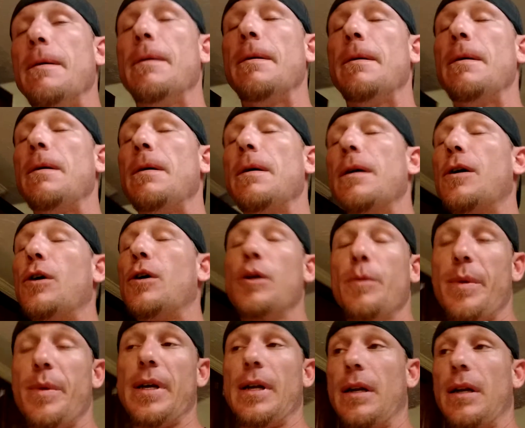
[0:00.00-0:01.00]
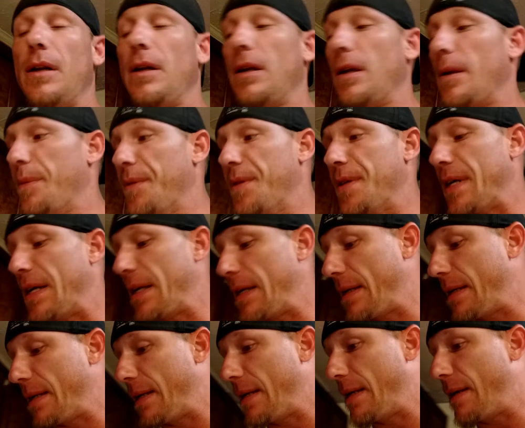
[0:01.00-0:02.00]
are going to be a little upset
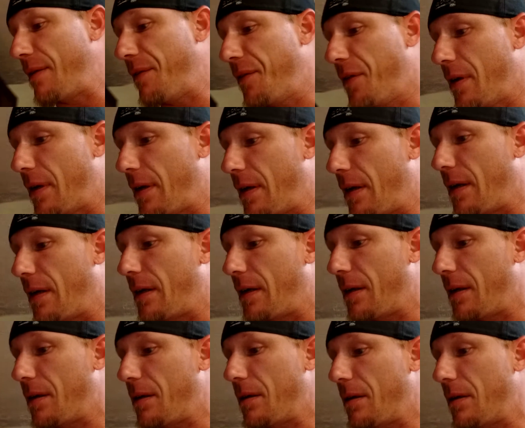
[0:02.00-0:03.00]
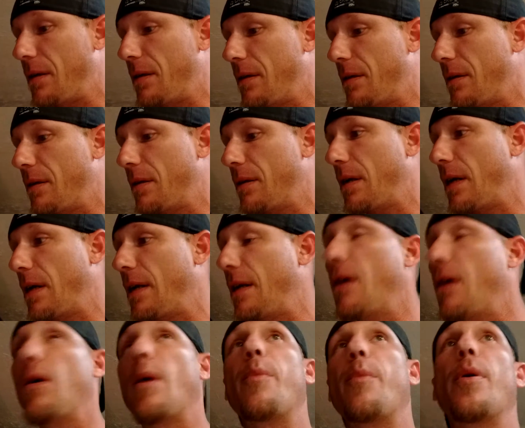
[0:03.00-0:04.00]
at this, and I
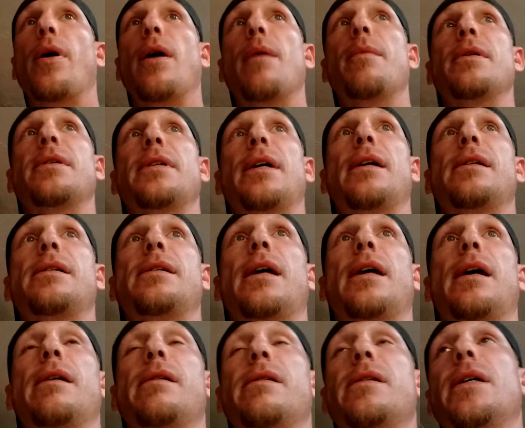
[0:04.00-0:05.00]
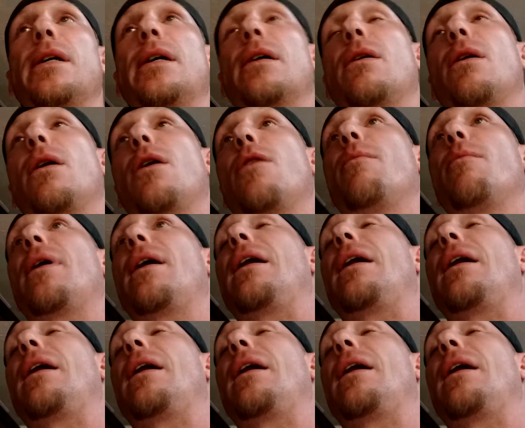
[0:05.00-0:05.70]
know I promised I'd stay single all my